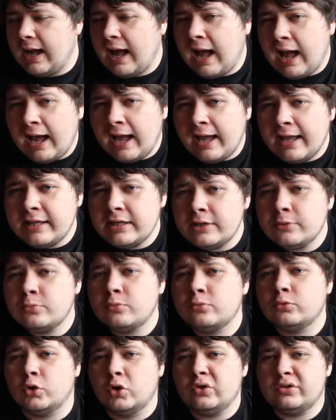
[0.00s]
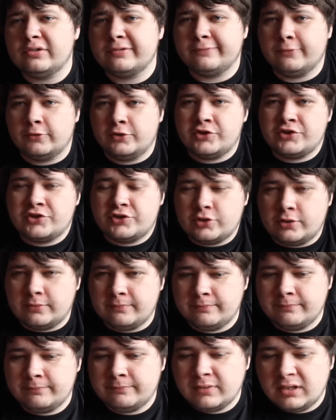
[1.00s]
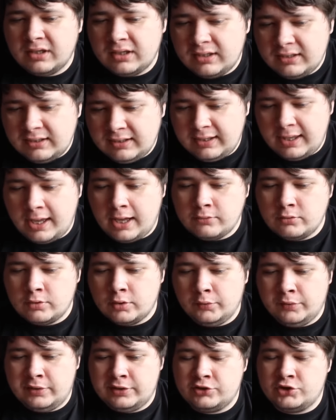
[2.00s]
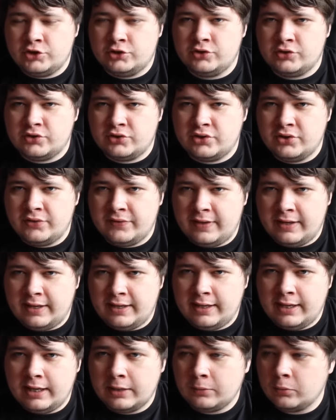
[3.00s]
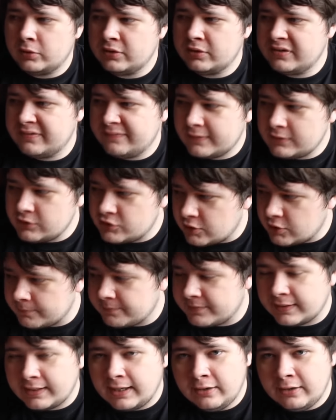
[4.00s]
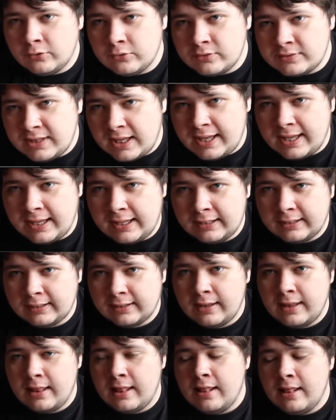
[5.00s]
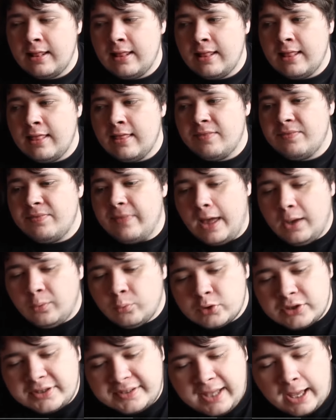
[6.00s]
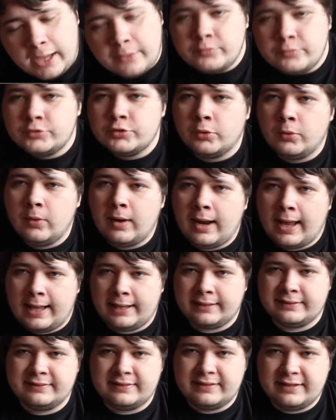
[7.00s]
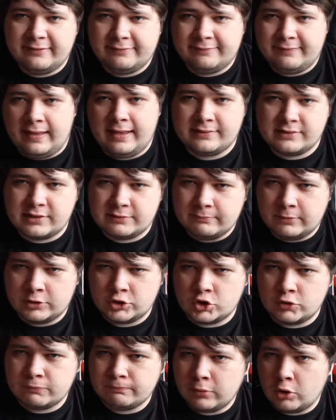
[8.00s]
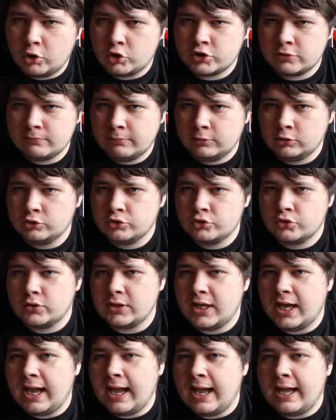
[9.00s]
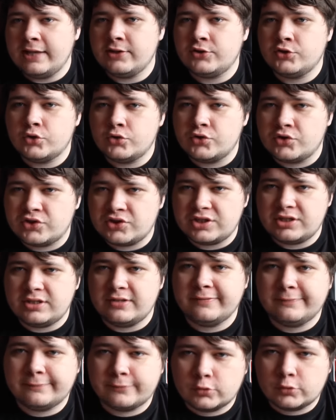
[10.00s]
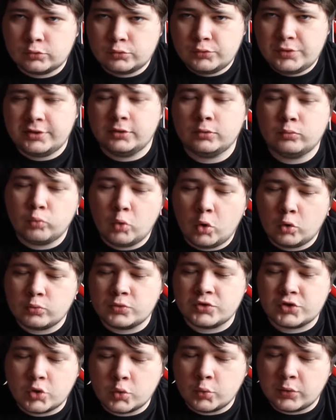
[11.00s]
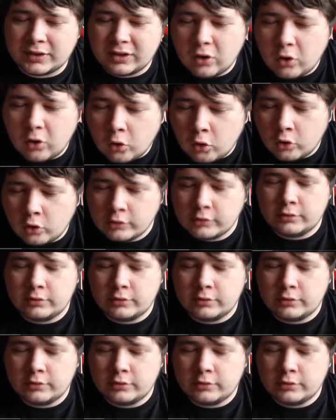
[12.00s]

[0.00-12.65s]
I looked for some counter agents to that. I wanted to find something I could take that would counteract the effects as much as possible so that I could see for real what was going on.